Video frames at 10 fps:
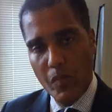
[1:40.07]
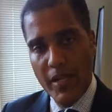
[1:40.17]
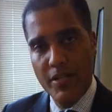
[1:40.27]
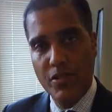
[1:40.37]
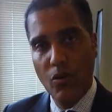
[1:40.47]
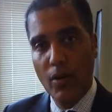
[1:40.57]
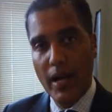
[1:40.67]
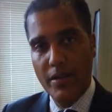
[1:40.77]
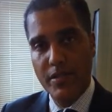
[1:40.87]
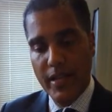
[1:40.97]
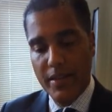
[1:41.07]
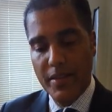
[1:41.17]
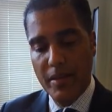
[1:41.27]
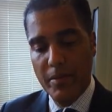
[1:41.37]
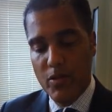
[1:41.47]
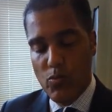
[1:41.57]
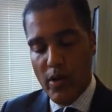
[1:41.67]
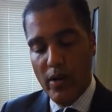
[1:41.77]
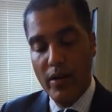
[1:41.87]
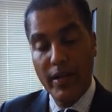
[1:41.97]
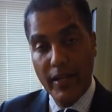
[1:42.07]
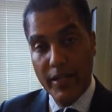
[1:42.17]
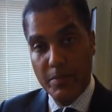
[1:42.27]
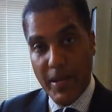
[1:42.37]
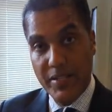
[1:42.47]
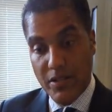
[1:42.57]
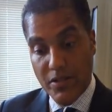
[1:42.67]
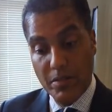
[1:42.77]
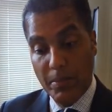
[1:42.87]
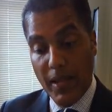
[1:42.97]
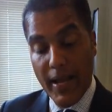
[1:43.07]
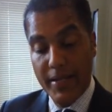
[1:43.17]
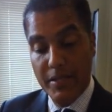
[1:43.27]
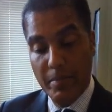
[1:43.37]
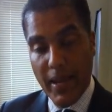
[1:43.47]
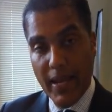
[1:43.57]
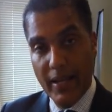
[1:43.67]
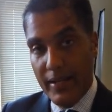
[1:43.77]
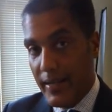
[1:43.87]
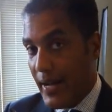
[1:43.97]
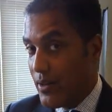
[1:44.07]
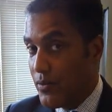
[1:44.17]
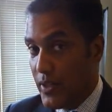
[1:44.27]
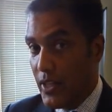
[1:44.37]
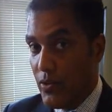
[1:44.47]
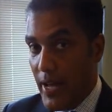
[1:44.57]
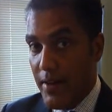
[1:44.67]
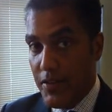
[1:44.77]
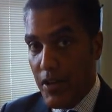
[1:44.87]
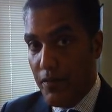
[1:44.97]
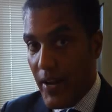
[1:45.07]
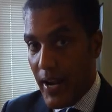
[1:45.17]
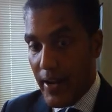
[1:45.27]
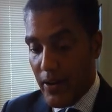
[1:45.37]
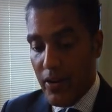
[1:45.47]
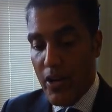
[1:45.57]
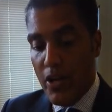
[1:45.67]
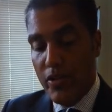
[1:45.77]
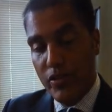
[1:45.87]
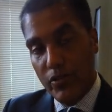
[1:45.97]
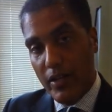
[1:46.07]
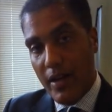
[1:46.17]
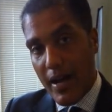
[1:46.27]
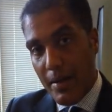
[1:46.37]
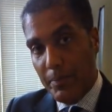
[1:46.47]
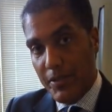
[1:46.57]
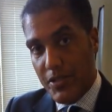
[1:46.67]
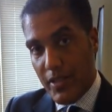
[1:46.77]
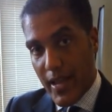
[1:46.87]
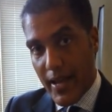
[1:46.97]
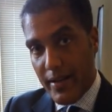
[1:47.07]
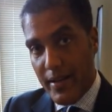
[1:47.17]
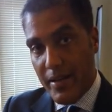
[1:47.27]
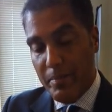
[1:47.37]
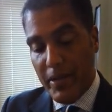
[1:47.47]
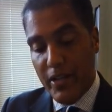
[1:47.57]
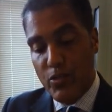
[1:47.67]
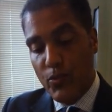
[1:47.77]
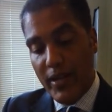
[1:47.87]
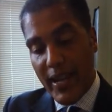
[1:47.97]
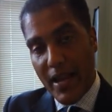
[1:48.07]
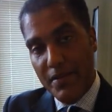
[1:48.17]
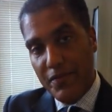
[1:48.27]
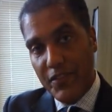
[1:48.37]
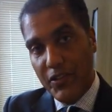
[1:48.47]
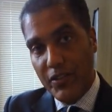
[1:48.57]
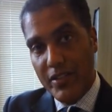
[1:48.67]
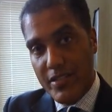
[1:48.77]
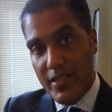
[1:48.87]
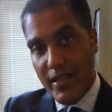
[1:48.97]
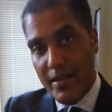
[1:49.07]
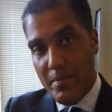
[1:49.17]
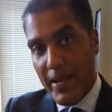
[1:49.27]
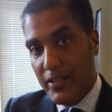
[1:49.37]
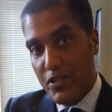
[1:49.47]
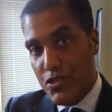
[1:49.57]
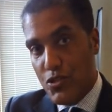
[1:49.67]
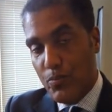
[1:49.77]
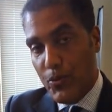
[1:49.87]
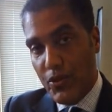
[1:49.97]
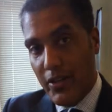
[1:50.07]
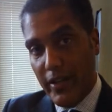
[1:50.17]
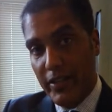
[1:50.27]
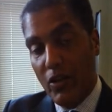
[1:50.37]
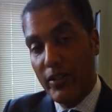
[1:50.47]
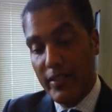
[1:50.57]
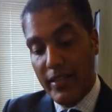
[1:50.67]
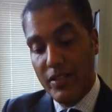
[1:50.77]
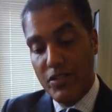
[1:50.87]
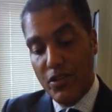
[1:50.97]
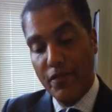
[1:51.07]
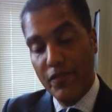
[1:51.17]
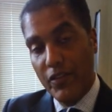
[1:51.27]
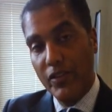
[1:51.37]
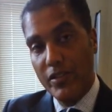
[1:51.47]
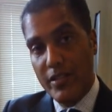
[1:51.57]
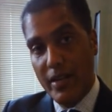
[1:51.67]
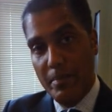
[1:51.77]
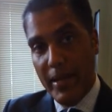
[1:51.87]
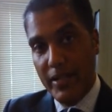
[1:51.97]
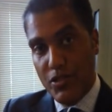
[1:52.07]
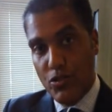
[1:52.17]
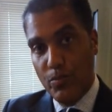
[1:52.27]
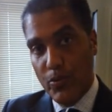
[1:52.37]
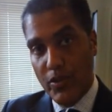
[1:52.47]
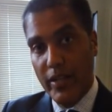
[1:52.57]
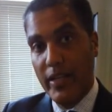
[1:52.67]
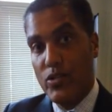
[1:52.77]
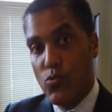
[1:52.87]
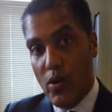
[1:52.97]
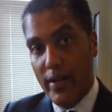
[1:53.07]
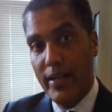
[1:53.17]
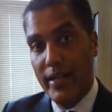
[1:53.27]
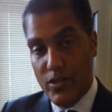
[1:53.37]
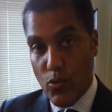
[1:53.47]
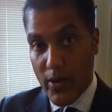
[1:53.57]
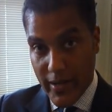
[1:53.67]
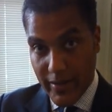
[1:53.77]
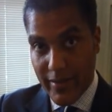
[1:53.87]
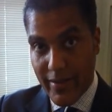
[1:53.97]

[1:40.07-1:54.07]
And so what I'll say to them is, well, it's based on supply and demand, and I don't think you have enough hair to accomplish that because we can't fill this in and make this super thick. The only thing that's going to fill this in and make it super thick is what? Is a wig.